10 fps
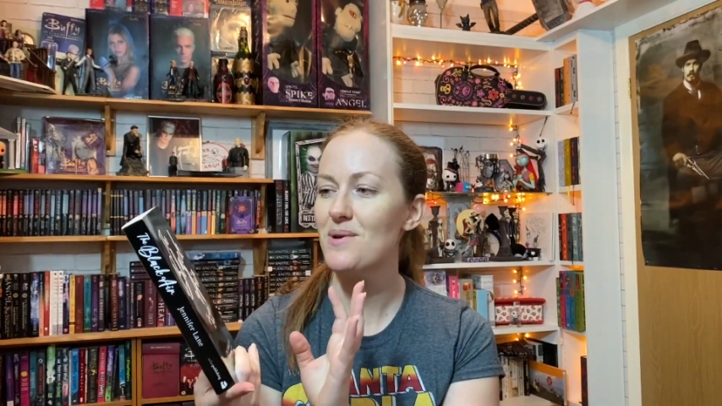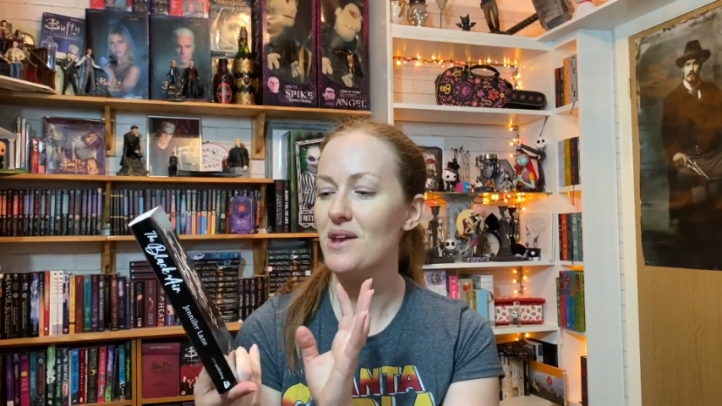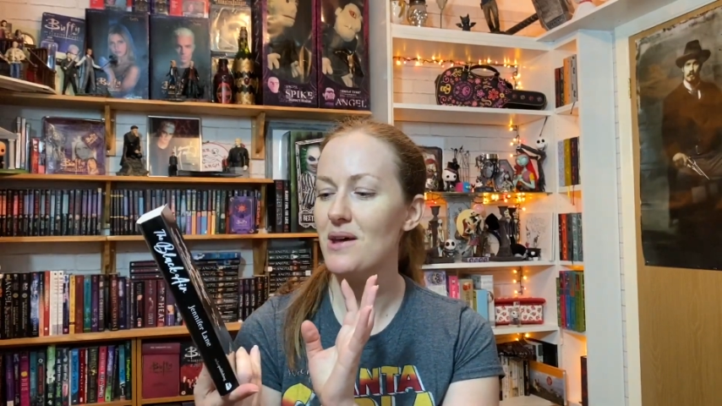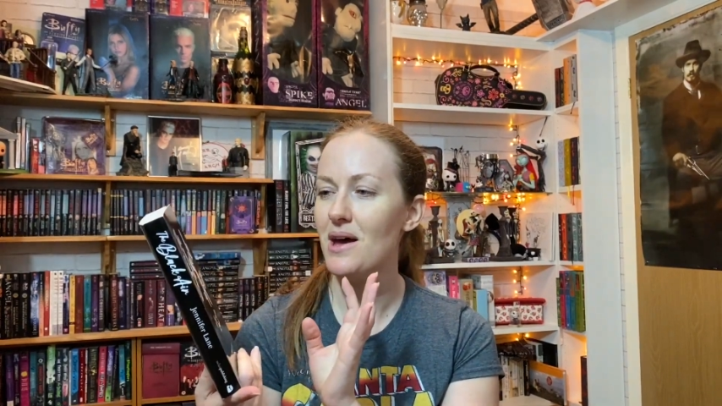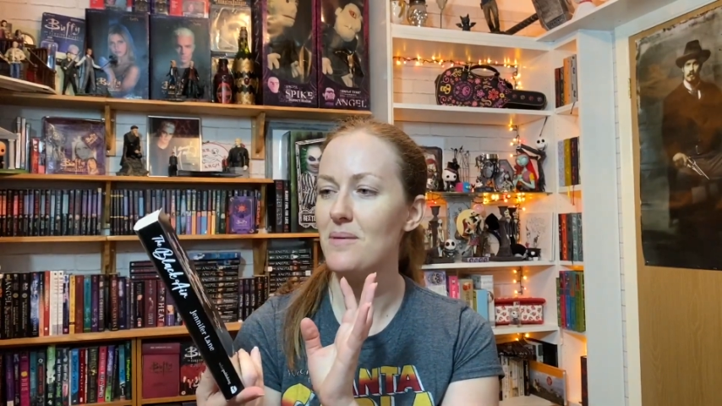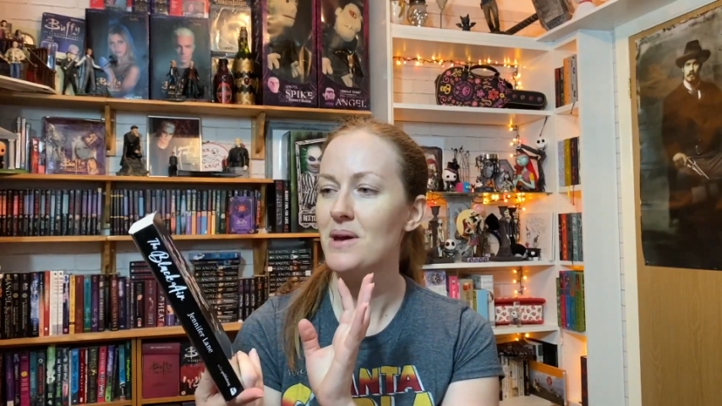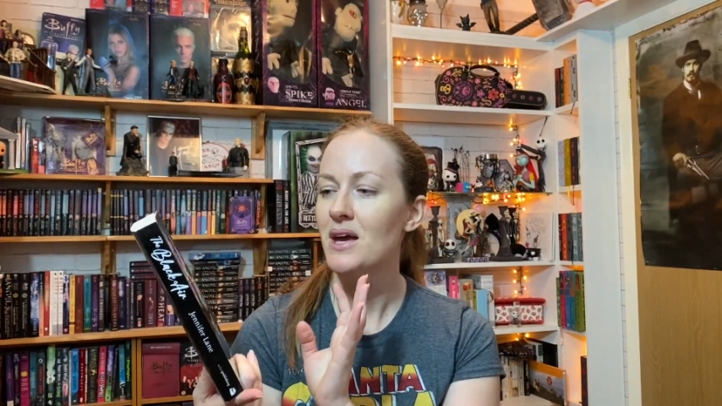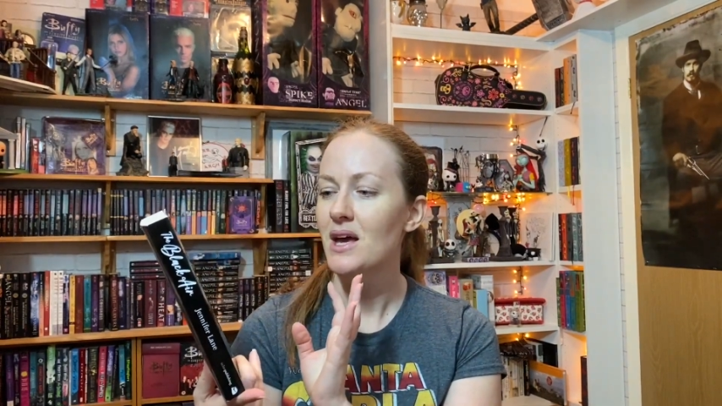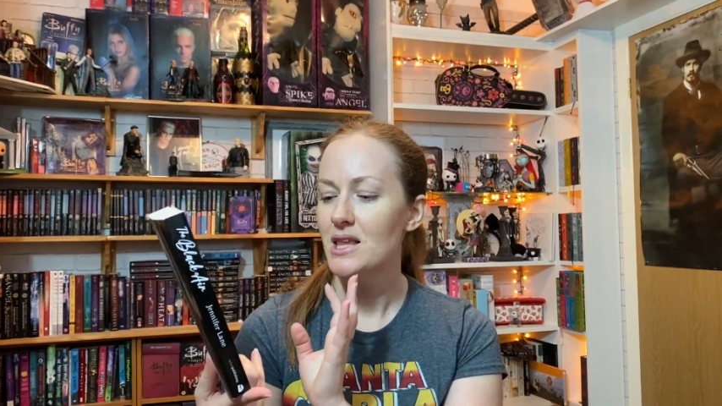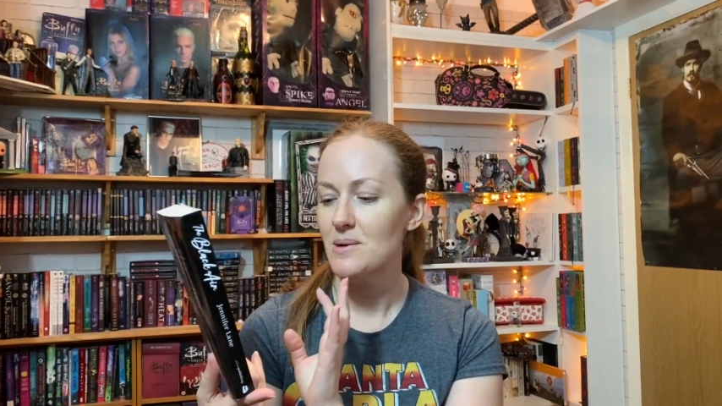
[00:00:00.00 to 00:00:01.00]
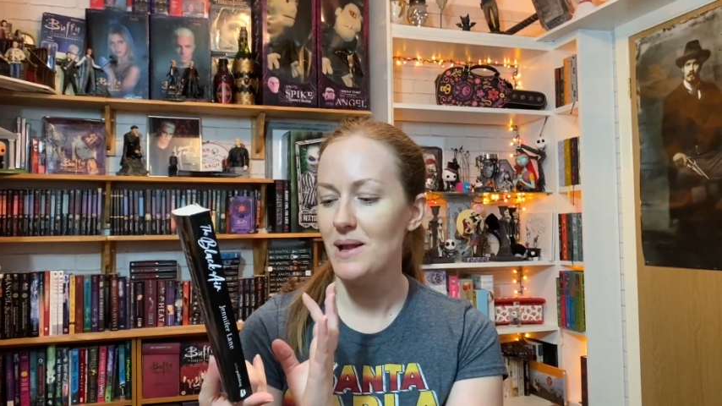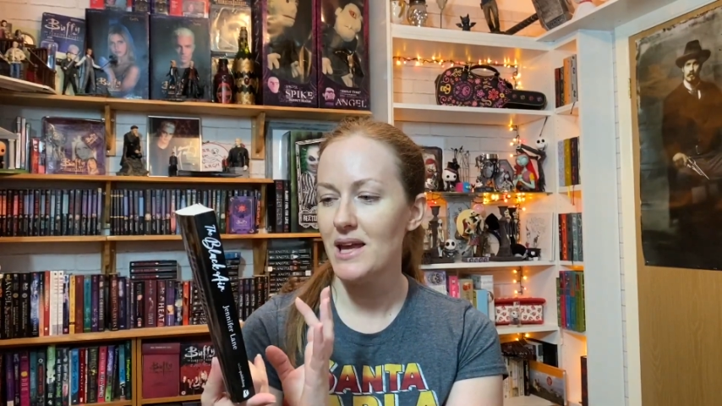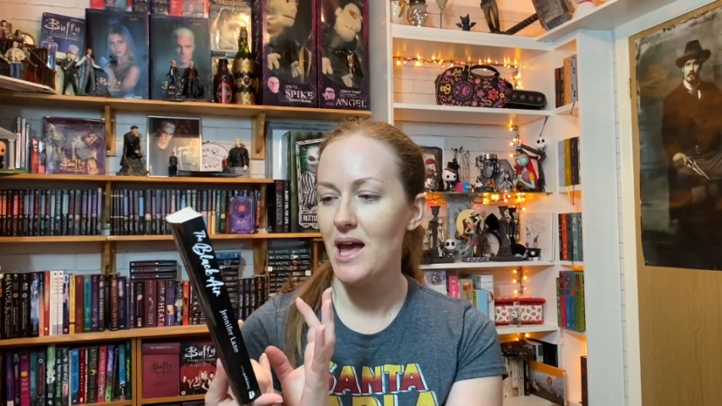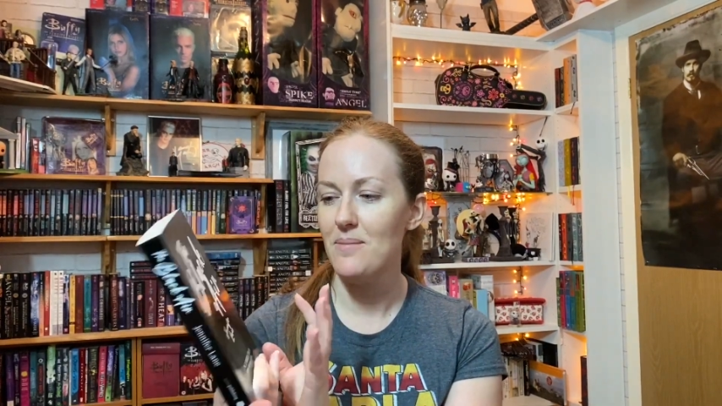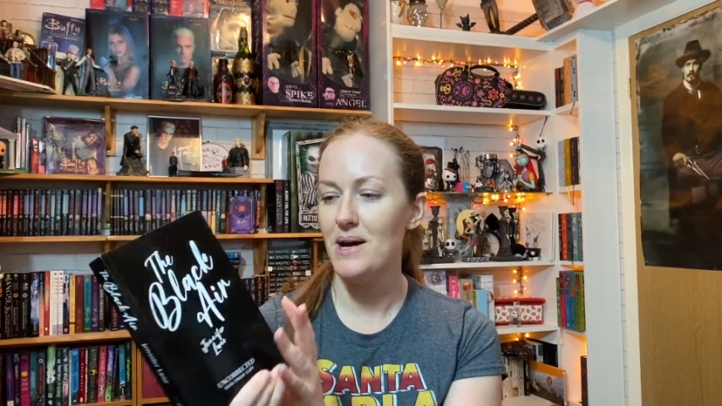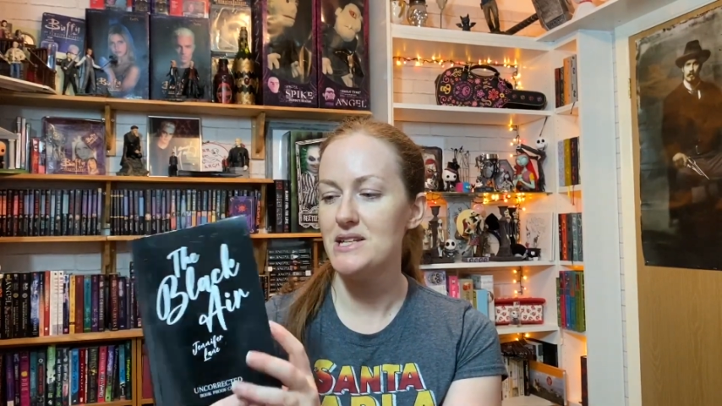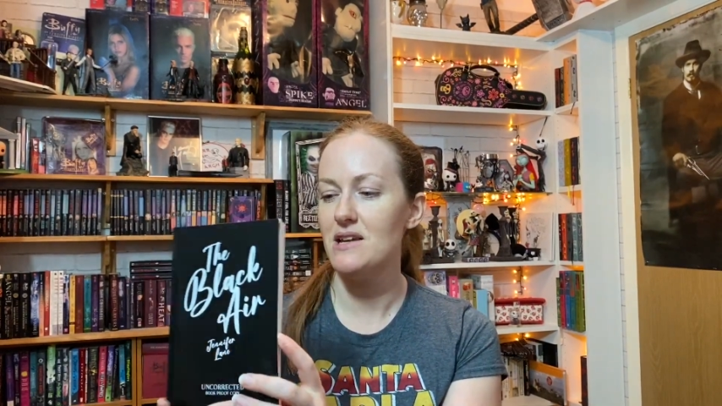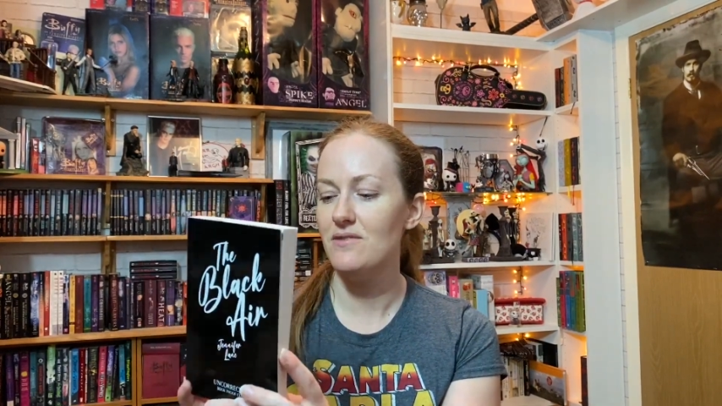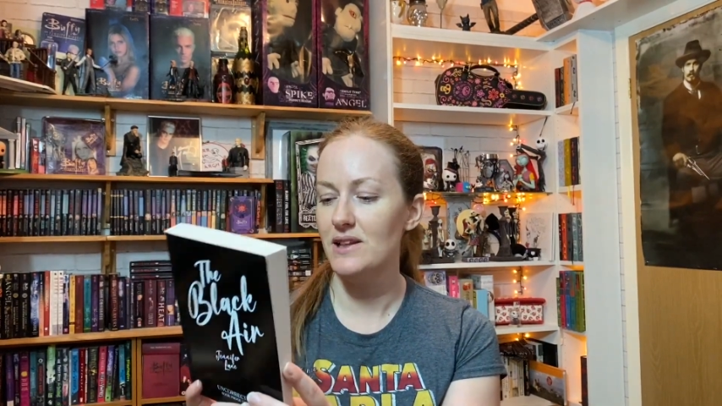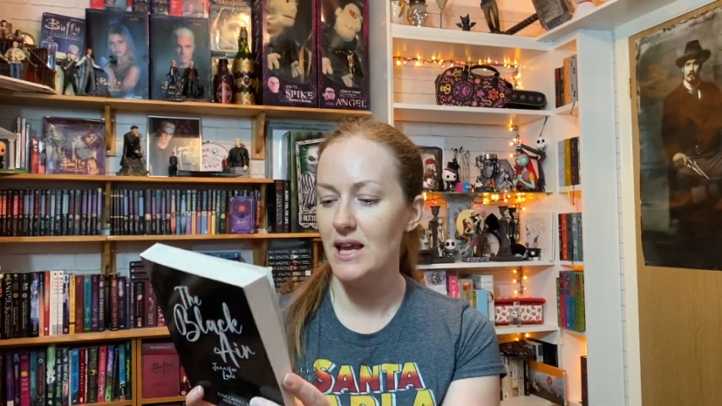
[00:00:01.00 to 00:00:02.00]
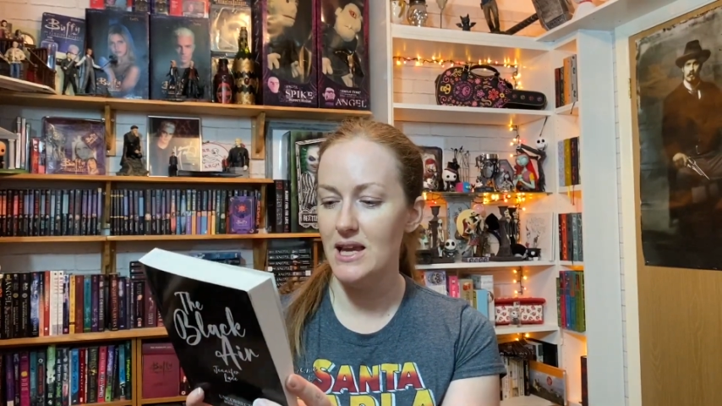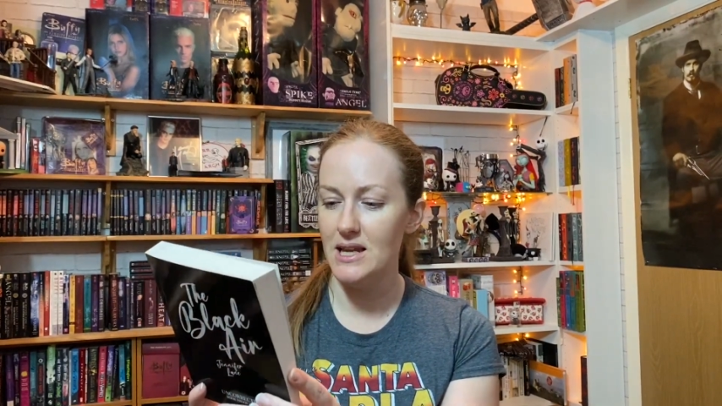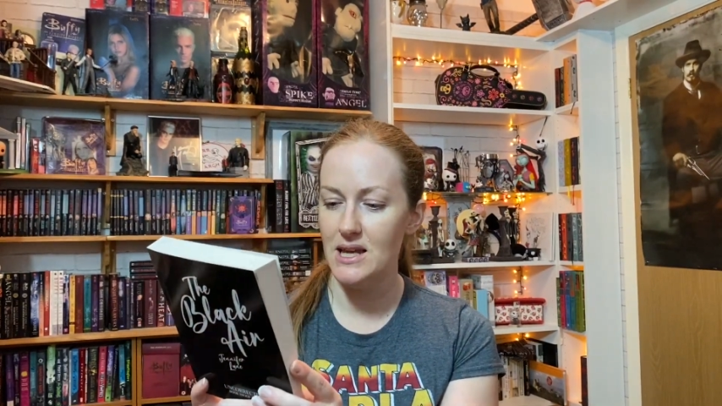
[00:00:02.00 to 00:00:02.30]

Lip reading: one, The Black Air by Jennifer Lane.